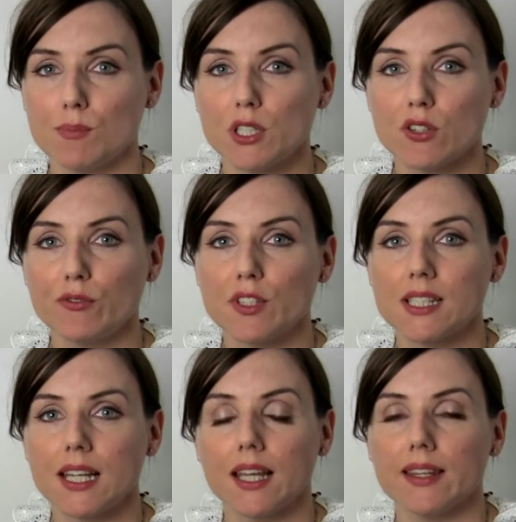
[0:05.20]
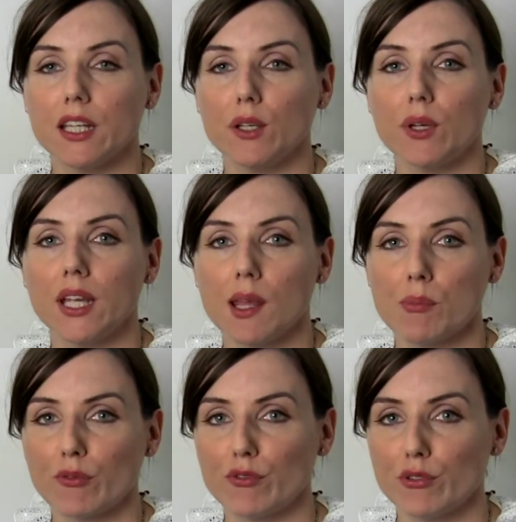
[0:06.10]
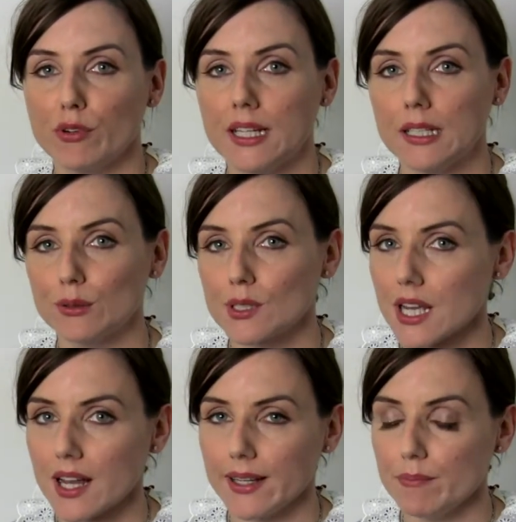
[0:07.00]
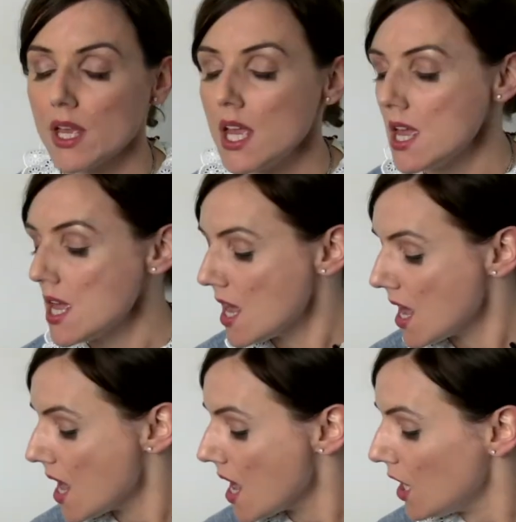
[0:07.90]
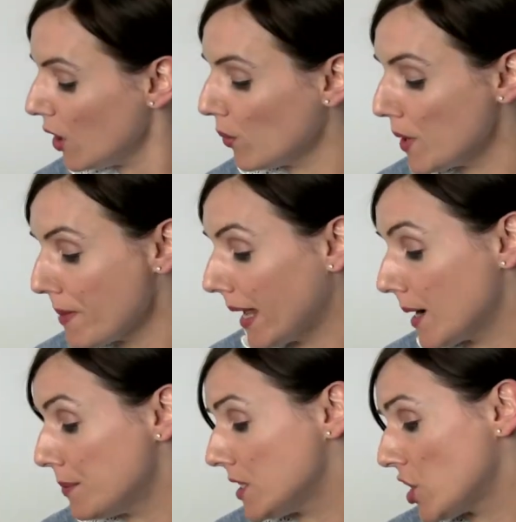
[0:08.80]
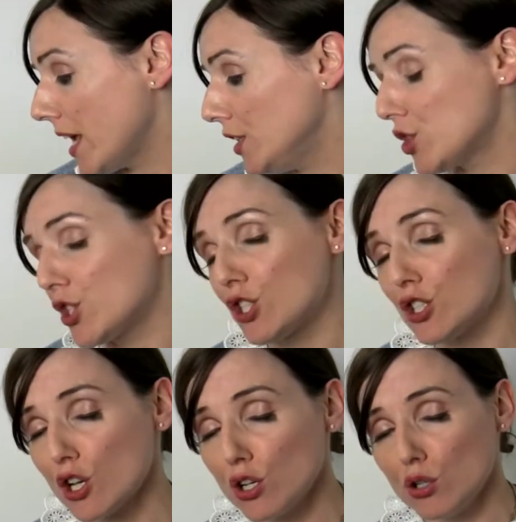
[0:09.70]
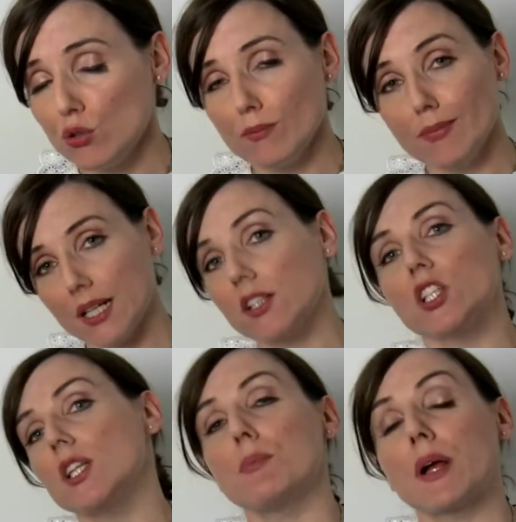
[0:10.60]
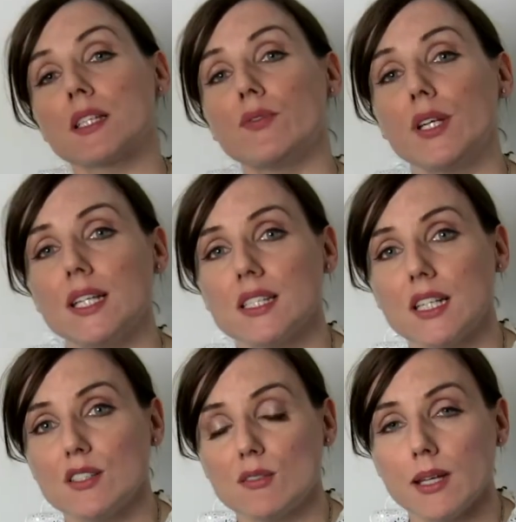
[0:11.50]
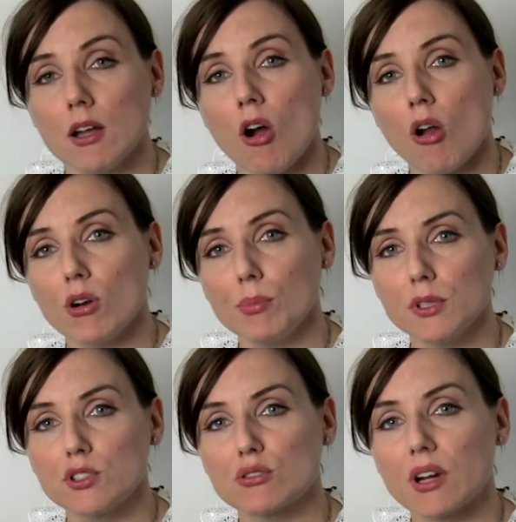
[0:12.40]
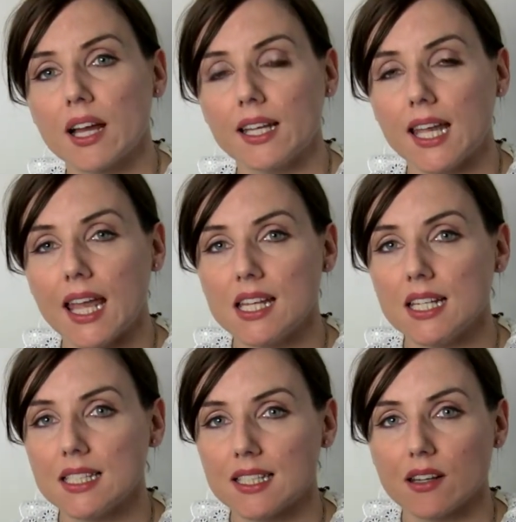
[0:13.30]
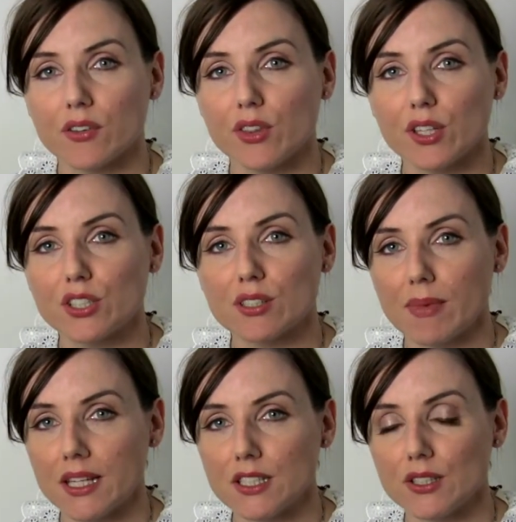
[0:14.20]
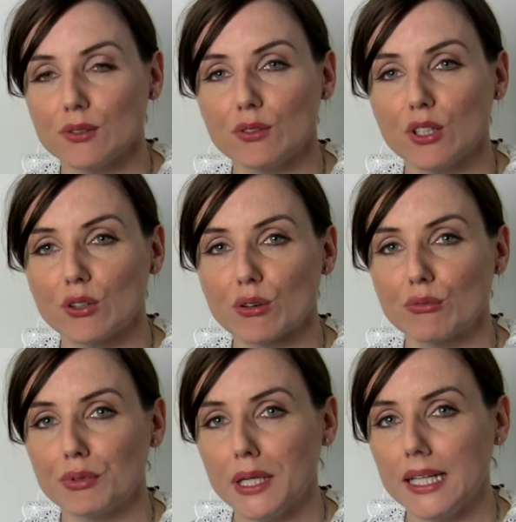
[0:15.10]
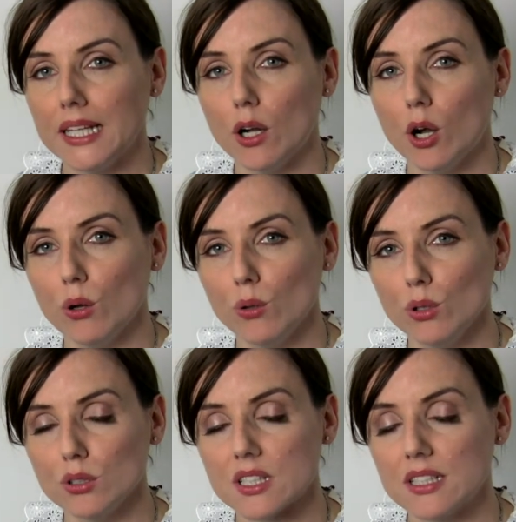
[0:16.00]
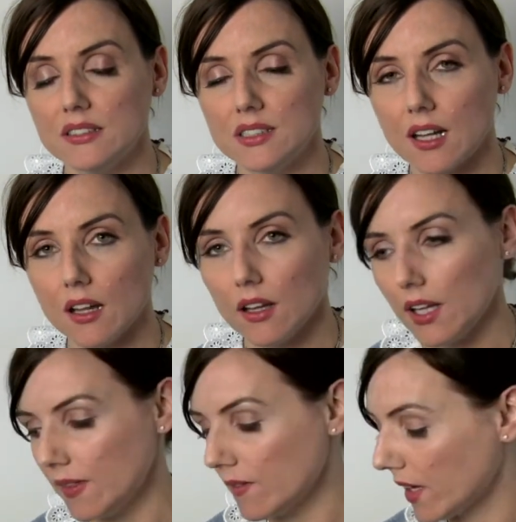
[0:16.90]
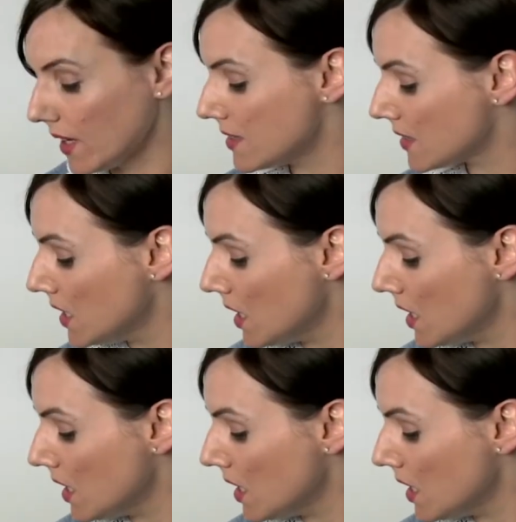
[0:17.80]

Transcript: put obviously and that you can keep on for a really long time. Long wear makeup has changed so much in the past few years. It used to be horrible, dry, cakey stuff that just made you look really old and dull in the face.